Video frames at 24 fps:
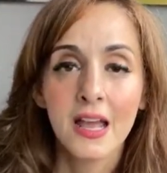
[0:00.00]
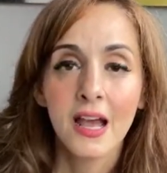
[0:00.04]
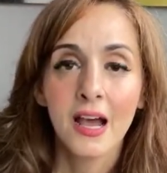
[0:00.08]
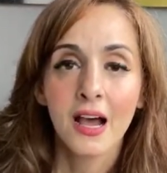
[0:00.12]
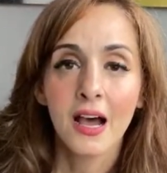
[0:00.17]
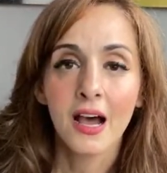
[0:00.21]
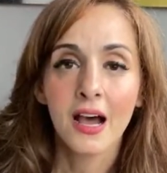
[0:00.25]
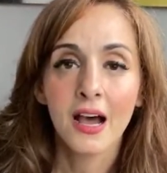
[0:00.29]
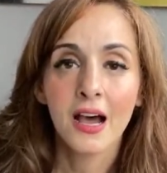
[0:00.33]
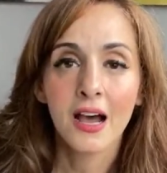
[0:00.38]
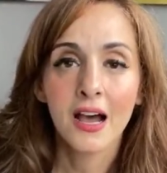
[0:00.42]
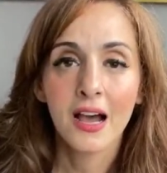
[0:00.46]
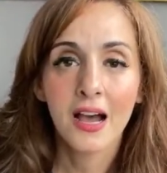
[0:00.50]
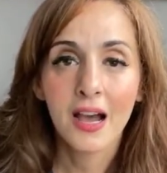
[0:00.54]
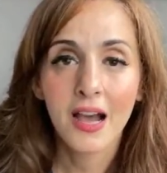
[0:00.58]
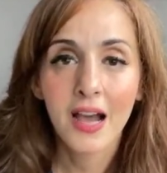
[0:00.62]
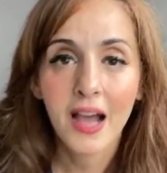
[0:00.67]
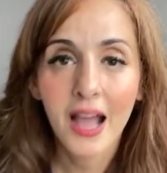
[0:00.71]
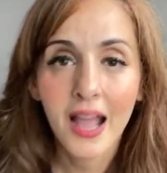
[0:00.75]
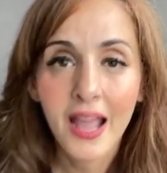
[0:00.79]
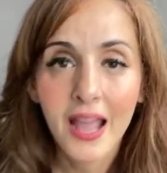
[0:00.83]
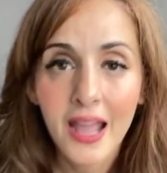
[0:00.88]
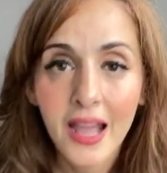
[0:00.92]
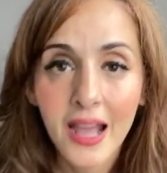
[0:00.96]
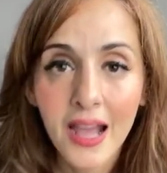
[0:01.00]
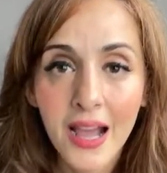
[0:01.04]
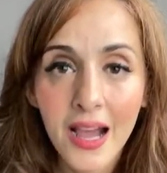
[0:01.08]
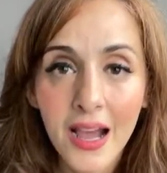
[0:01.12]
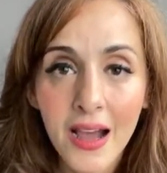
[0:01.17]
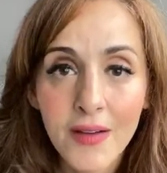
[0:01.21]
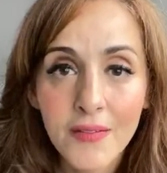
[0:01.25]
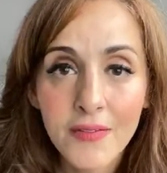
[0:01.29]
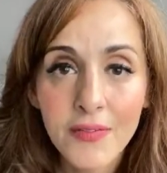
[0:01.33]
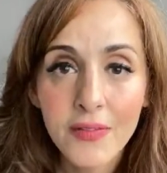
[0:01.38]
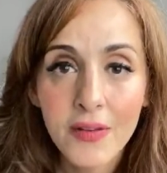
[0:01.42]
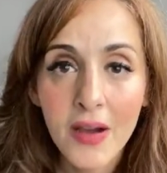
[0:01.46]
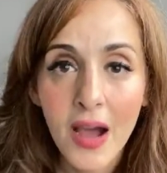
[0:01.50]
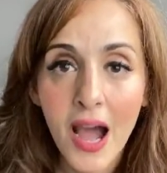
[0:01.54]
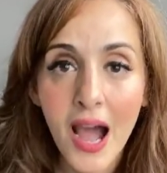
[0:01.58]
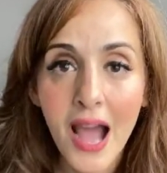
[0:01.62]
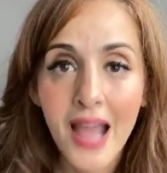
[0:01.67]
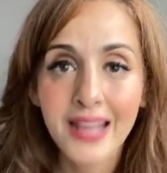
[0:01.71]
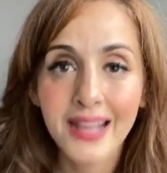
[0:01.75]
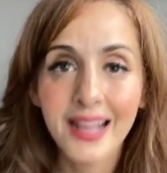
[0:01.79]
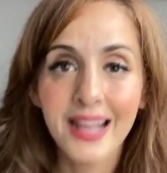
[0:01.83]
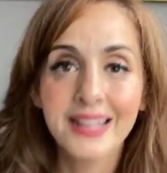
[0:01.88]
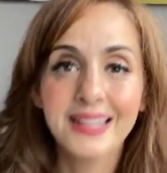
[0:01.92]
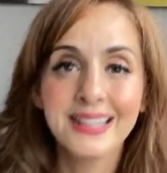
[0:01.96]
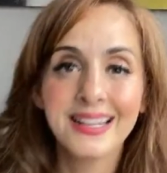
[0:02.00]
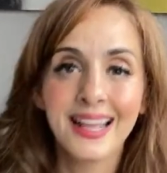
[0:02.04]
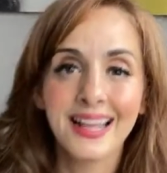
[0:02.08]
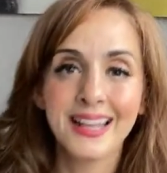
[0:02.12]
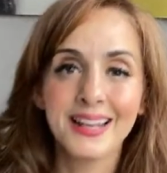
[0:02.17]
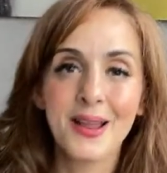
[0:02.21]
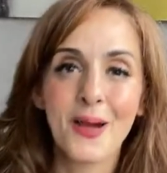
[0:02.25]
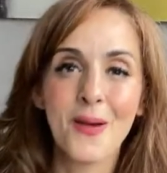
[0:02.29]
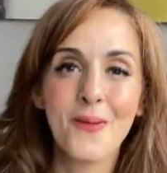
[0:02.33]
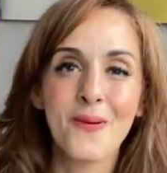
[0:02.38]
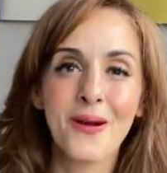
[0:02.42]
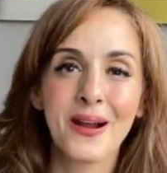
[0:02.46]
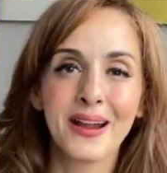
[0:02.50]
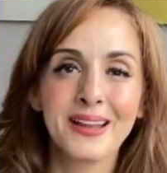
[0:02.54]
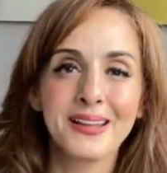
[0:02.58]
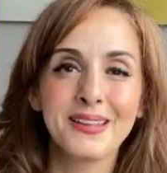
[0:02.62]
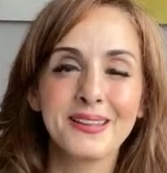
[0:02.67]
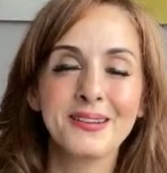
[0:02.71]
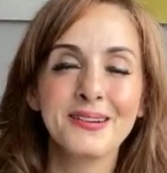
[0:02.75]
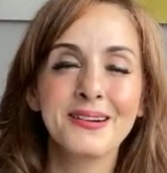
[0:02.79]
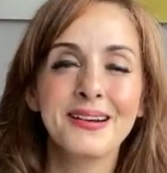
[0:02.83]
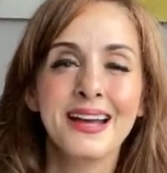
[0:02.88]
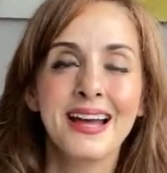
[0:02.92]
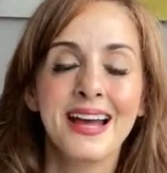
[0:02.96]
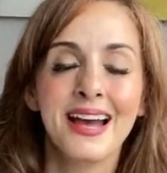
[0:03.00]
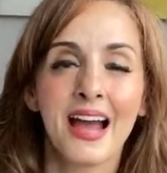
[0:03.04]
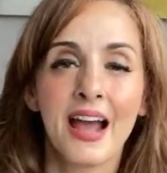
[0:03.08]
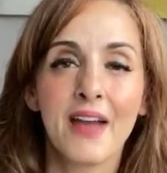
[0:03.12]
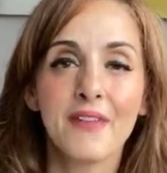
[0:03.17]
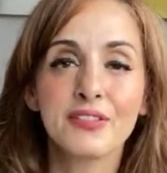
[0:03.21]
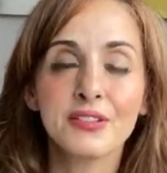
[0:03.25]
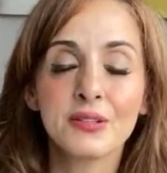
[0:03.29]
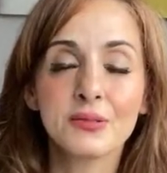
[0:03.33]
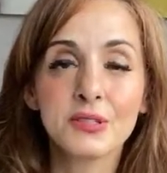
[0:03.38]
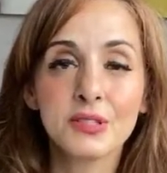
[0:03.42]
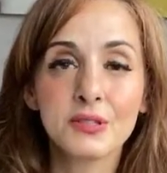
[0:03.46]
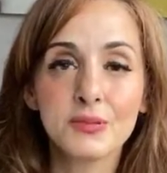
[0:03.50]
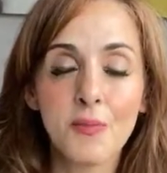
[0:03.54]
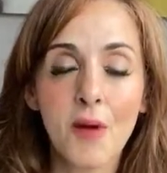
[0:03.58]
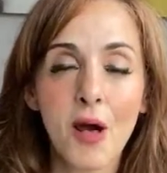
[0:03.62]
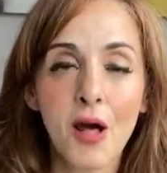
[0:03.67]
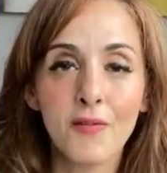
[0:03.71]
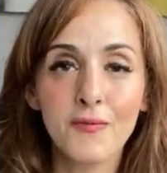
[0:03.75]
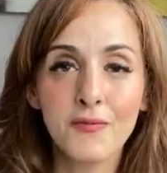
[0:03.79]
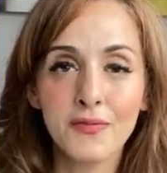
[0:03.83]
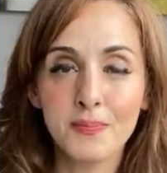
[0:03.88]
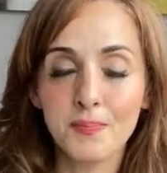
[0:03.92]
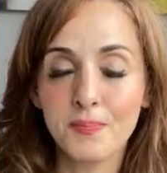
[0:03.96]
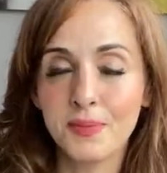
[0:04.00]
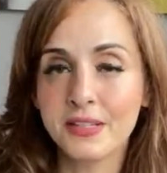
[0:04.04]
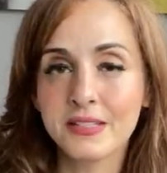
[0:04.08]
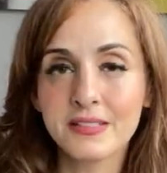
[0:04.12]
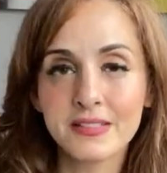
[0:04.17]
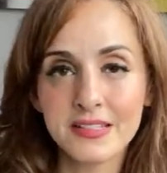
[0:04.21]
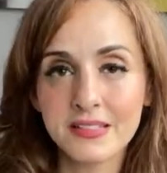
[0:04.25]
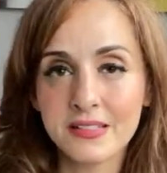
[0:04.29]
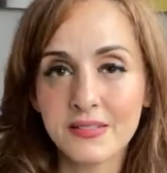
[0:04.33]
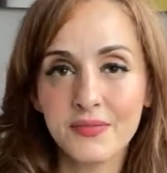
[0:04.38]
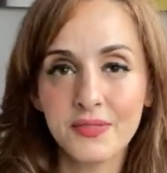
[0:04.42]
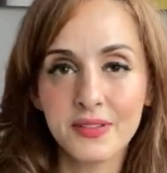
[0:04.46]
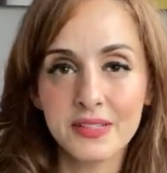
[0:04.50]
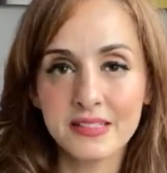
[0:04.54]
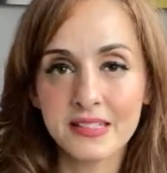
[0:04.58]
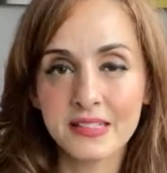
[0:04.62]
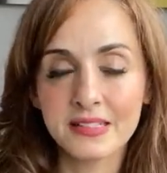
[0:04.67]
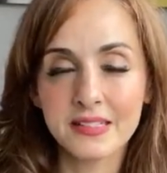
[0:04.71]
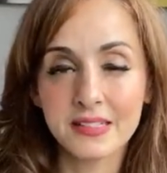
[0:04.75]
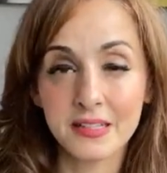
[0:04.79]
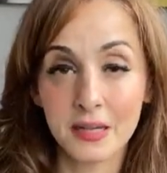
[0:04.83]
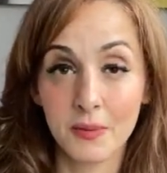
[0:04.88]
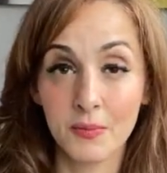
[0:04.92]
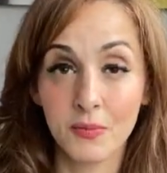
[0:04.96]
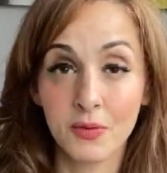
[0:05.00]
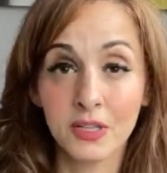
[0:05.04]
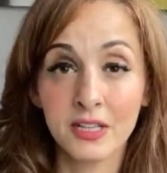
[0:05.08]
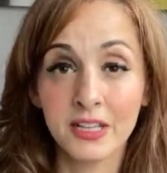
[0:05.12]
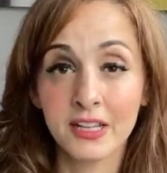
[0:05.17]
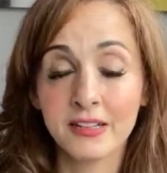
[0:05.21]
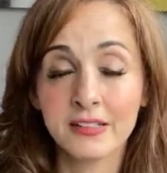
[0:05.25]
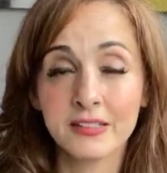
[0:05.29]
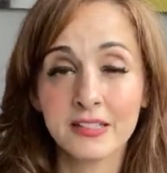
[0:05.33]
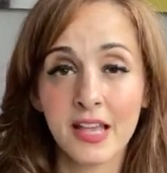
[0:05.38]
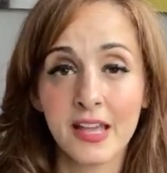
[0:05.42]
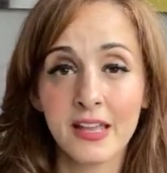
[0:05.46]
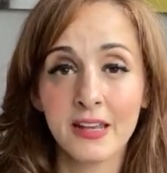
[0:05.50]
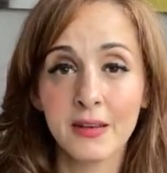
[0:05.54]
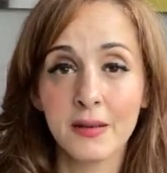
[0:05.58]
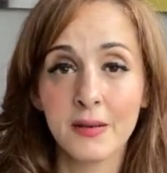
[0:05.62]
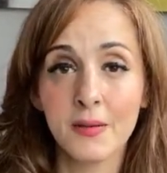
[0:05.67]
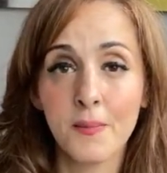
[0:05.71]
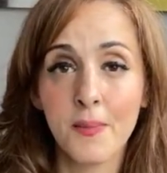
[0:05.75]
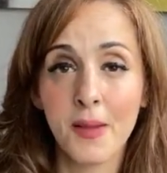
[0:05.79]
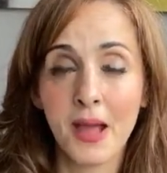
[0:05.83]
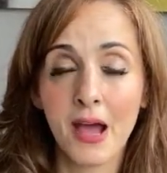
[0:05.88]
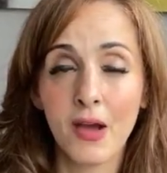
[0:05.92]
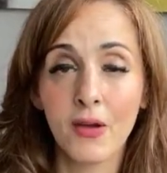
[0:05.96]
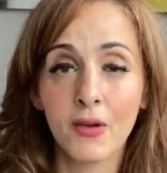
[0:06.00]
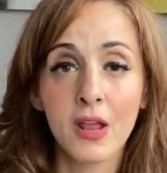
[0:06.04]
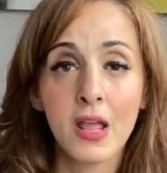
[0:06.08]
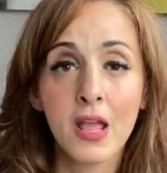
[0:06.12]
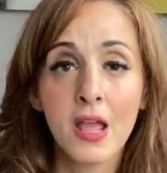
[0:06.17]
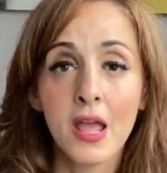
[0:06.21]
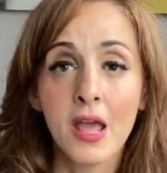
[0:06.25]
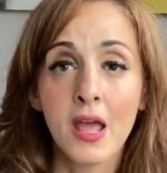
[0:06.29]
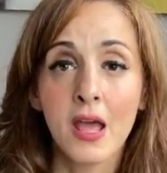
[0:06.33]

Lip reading: I have, hi Adnan, how are you? I have some small business visits that I'm really excited about.